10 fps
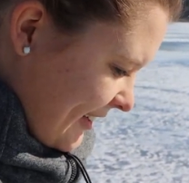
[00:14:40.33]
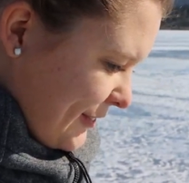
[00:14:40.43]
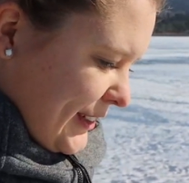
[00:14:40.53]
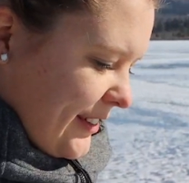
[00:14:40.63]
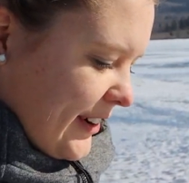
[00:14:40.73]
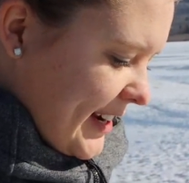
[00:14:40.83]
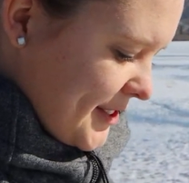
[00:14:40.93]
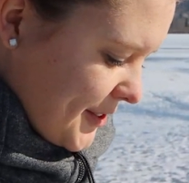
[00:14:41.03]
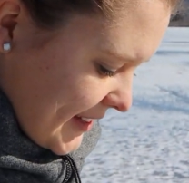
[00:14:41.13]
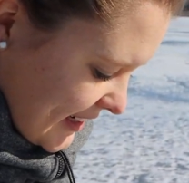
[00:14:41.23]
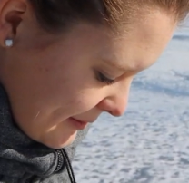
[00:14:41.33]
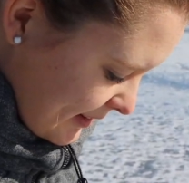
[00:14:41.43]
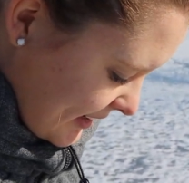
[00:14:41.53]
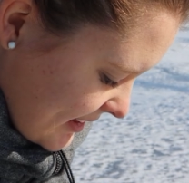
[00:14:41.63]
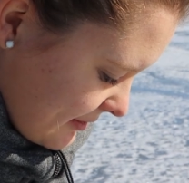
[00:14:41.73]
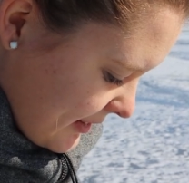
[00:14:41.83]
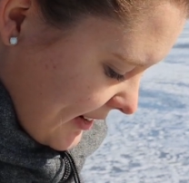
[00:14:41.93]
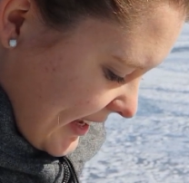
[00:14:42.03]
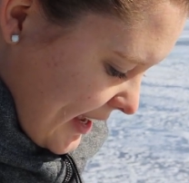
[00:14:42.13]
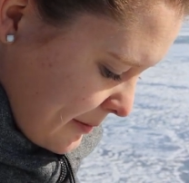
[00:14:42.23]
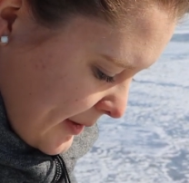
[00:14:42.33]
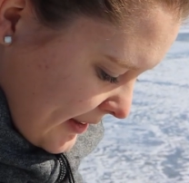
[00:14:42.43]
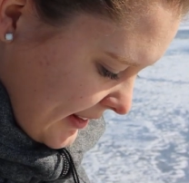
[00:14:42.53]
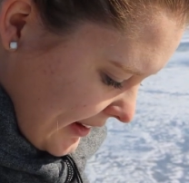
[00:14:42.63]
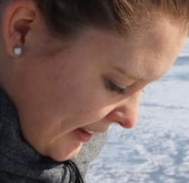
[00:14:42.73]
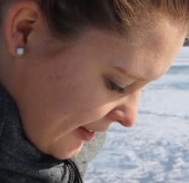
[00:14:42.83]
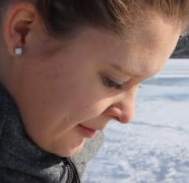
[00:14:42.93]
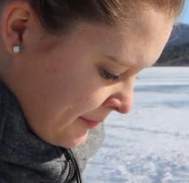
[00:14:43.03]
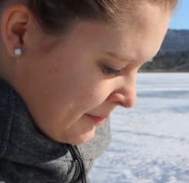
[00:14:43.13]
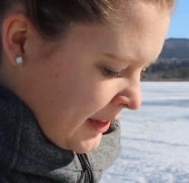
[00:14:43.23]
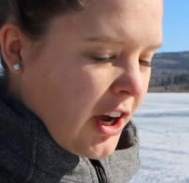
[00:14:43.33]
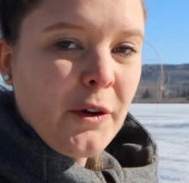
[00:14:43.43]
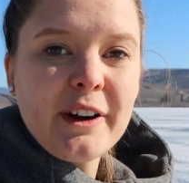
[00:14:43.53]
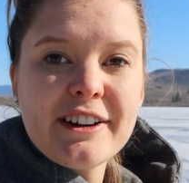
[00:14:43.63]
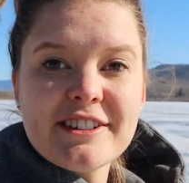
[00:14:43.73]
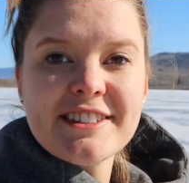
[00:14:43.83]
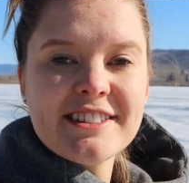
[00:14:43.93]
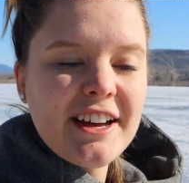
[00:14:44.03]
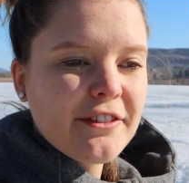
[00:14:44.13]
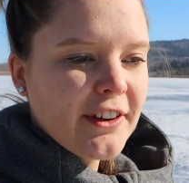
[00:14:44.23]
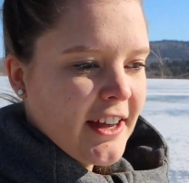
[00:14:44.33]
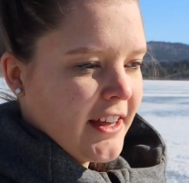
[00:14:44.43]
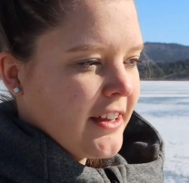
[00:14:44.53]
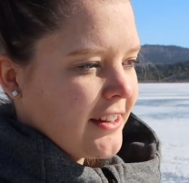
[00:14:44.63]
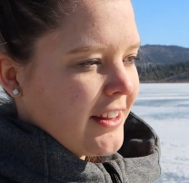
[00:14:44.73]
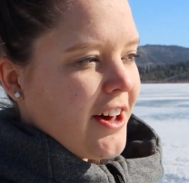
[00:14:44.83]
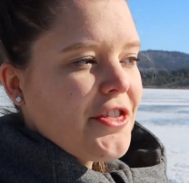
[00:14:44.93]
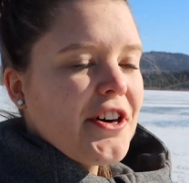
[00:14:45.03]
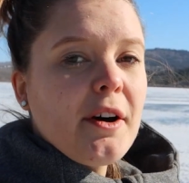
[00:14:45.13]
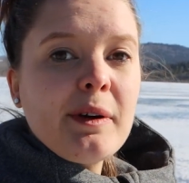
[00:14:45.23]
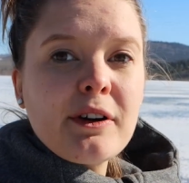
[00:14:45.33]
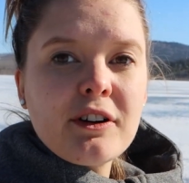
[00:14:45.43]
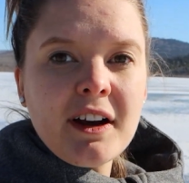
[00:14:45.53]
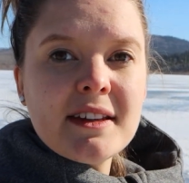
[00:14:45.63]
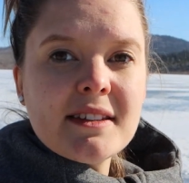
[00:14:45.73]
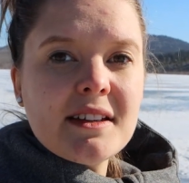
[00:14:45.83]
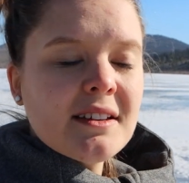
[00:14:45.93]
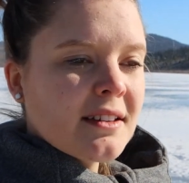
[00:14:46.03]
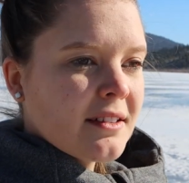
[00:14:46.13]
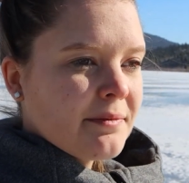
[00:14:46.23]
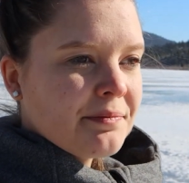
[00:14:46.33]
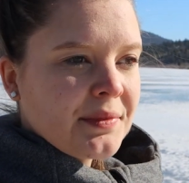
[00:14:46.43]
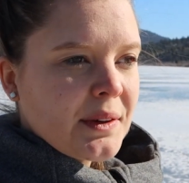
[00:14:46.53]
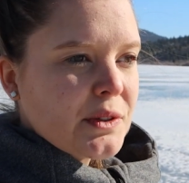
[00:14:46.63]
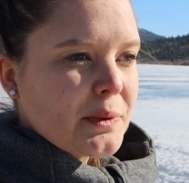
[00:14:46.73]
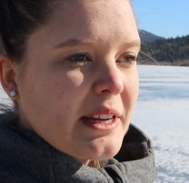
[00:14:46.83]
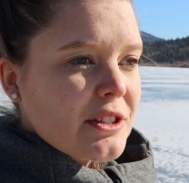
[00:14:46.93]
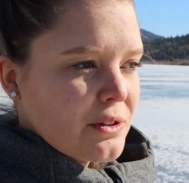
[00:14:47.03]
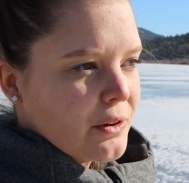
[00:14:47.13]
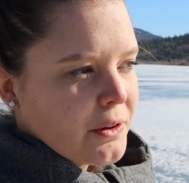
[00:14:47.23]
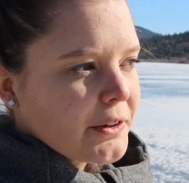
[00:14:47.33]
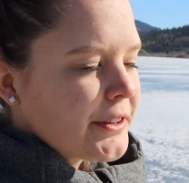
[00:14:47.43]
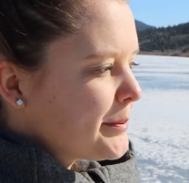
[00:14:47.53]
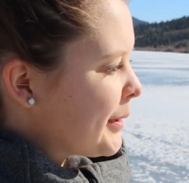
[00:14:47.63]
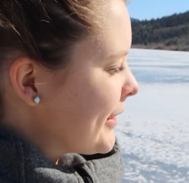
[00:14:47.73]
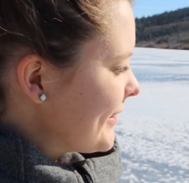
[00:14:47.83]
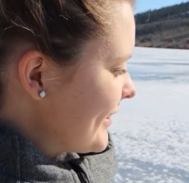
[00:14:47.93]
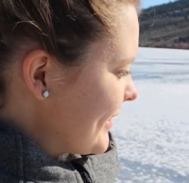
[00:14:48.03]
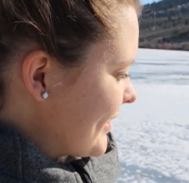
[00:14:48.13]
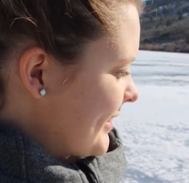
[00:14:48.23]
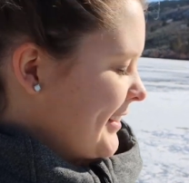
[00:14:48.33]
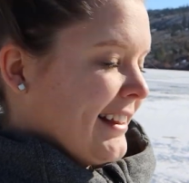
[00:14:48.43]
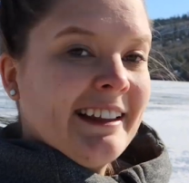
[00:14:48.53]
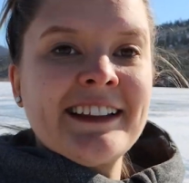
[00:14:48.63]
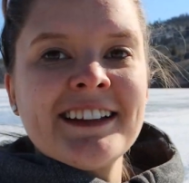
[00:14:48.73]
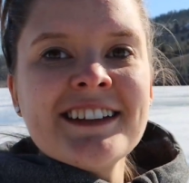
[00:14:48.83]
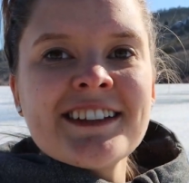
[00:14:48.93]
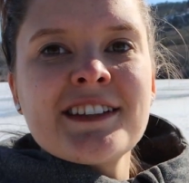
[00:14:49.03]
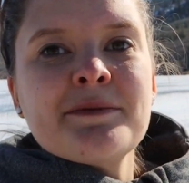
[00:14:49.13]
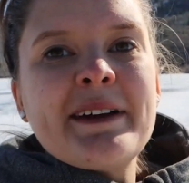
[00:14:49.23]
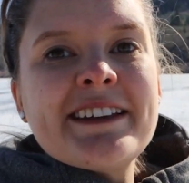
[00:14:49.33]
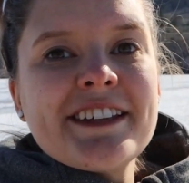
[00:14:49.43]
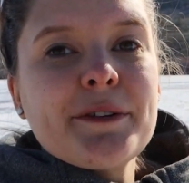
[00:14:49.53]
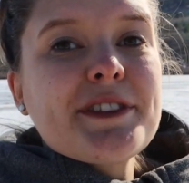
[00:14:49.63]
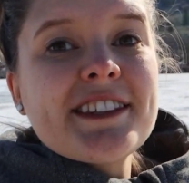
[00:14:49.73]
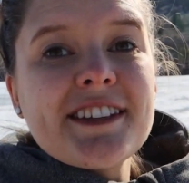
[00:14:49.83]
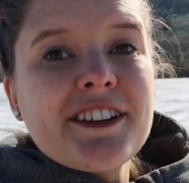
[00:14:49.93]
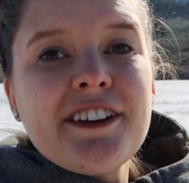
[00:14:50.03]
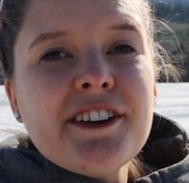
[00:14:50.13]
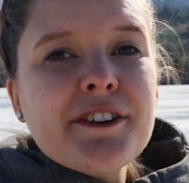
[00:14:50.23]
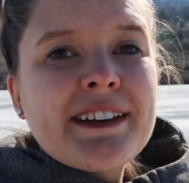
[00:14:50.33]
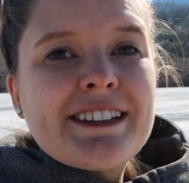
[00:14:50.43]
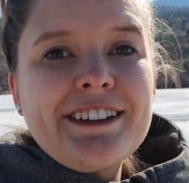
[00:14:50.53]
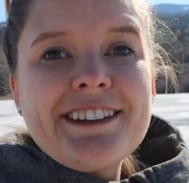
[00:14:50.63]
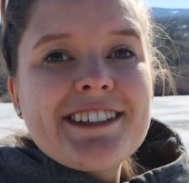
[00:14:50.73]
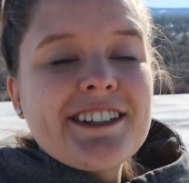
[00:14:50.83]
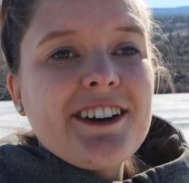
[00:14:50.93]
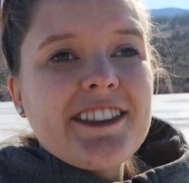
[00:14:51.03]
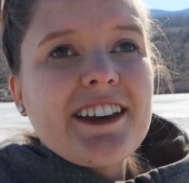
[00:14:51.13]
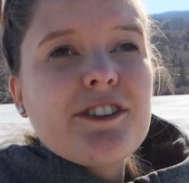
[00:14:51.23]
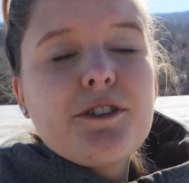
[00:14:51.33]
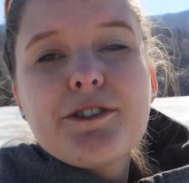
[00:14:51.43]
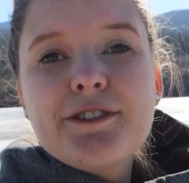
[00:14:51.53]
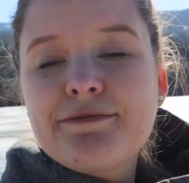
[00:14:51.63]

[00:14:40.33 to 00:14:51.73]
Whenever I told anybody that we were camping, like coworkers and stuff, they all thought we were crazy. It was way too cold, but this is amazing. With the sun on you, it's honestly not that cold.